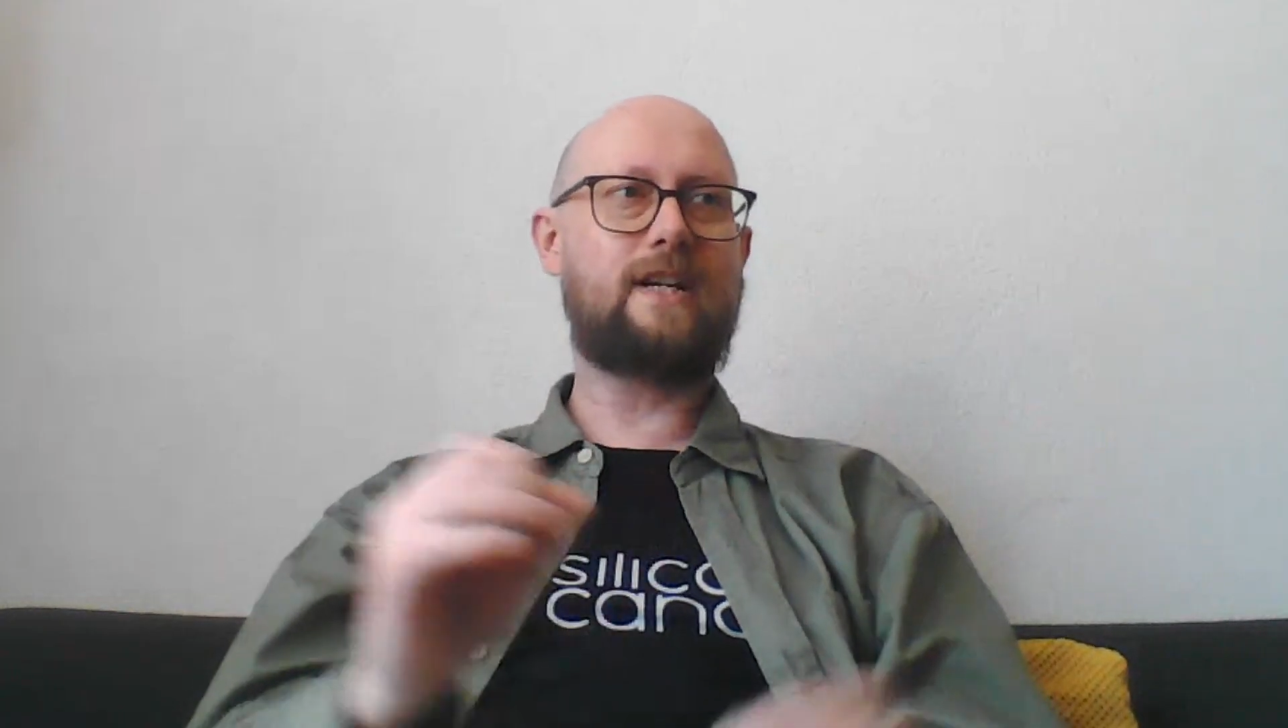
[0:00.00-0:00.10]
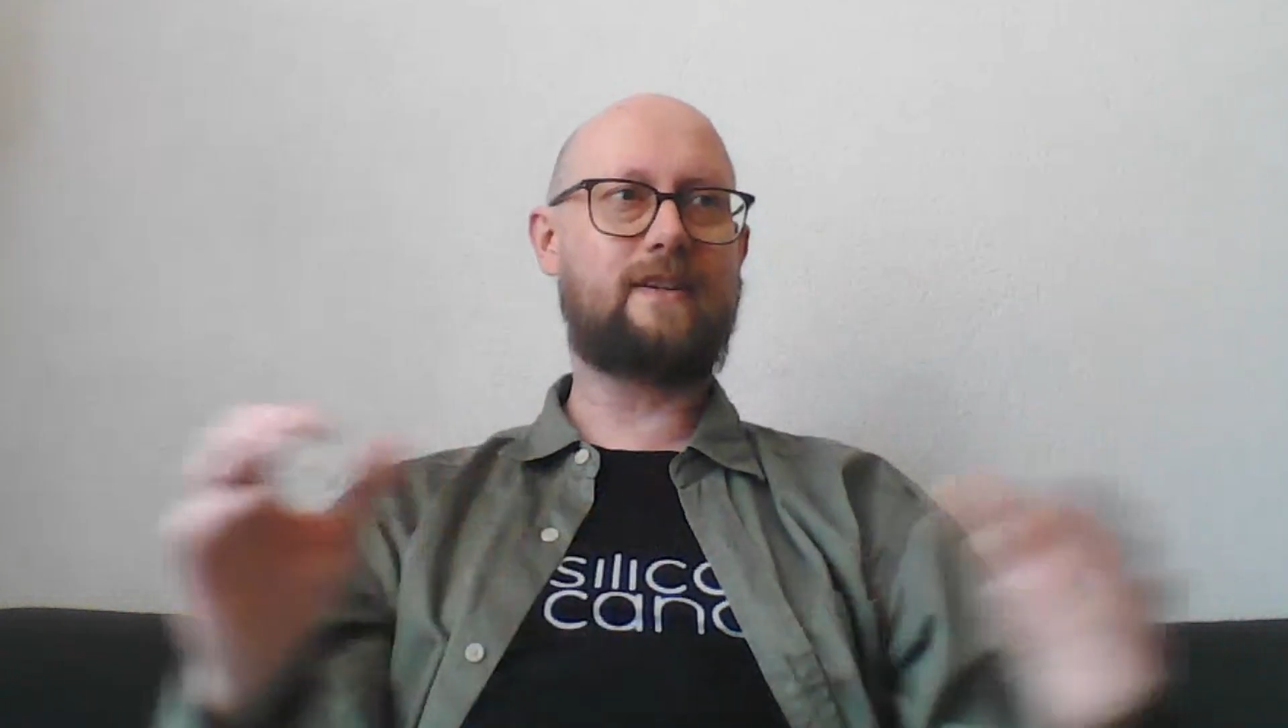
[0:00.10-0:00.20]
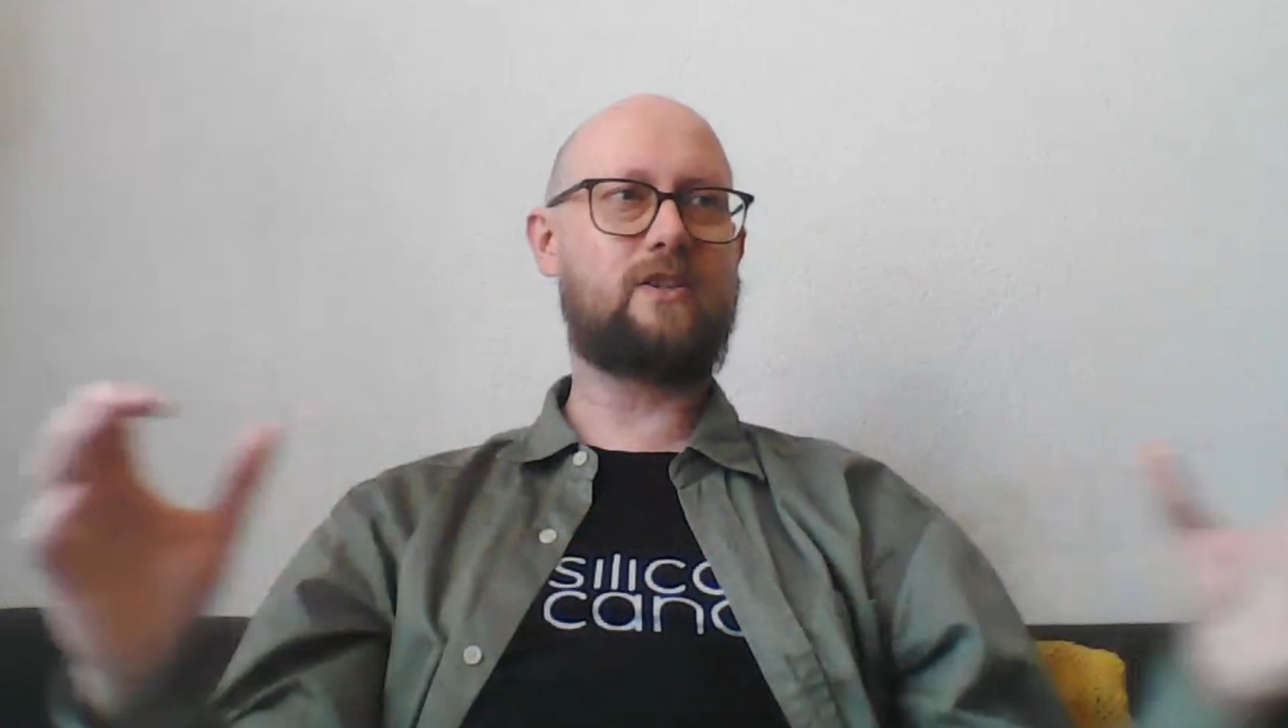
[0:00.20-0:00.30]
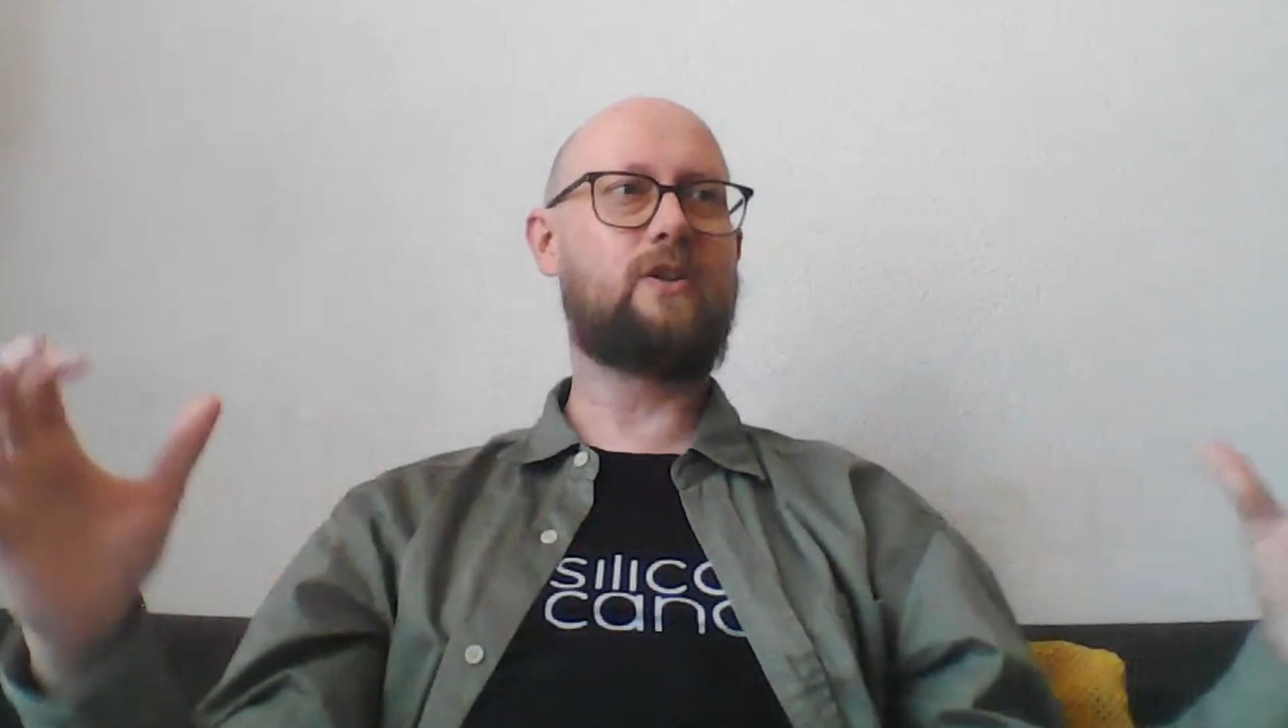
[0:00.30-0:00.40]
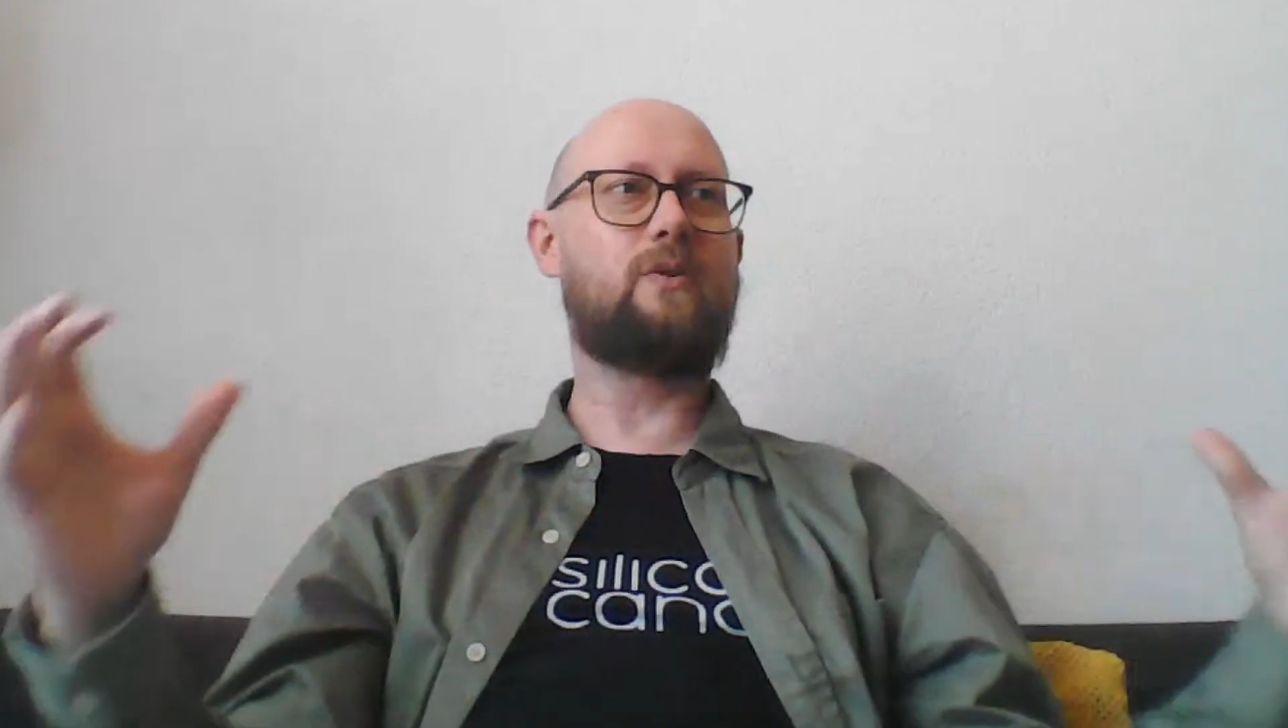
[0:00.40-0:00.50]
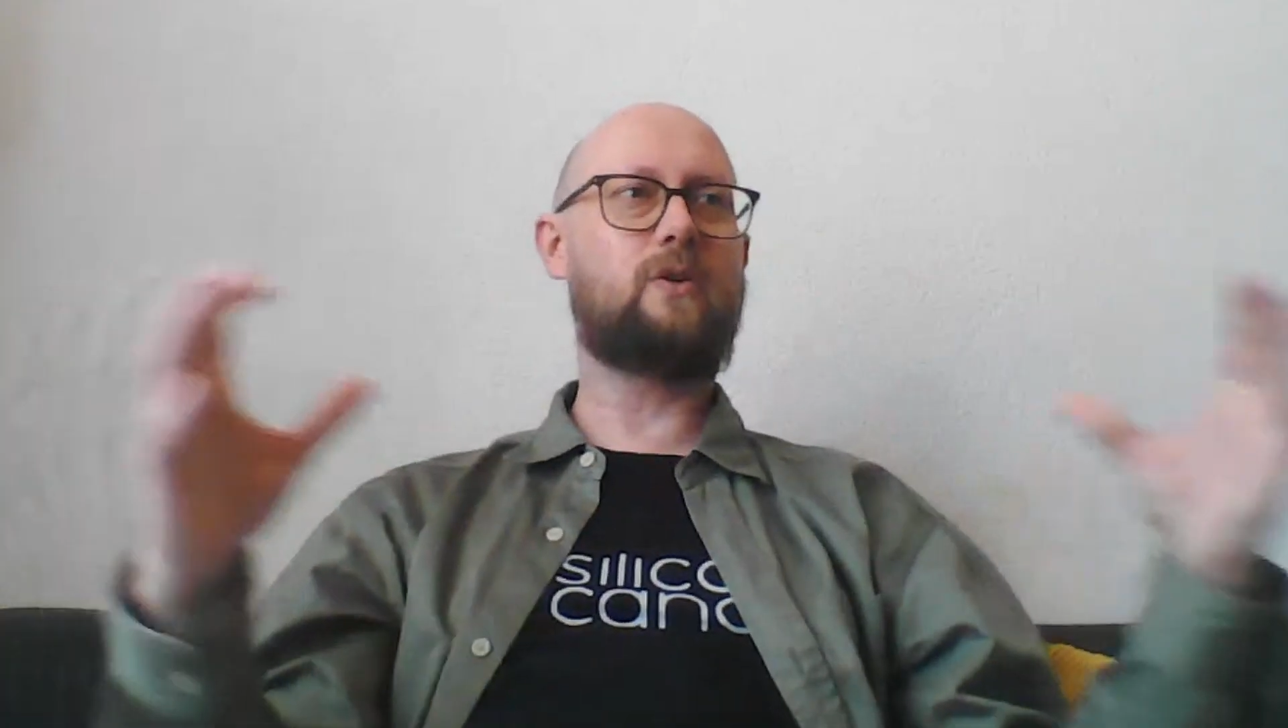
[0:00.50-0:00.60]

that there's no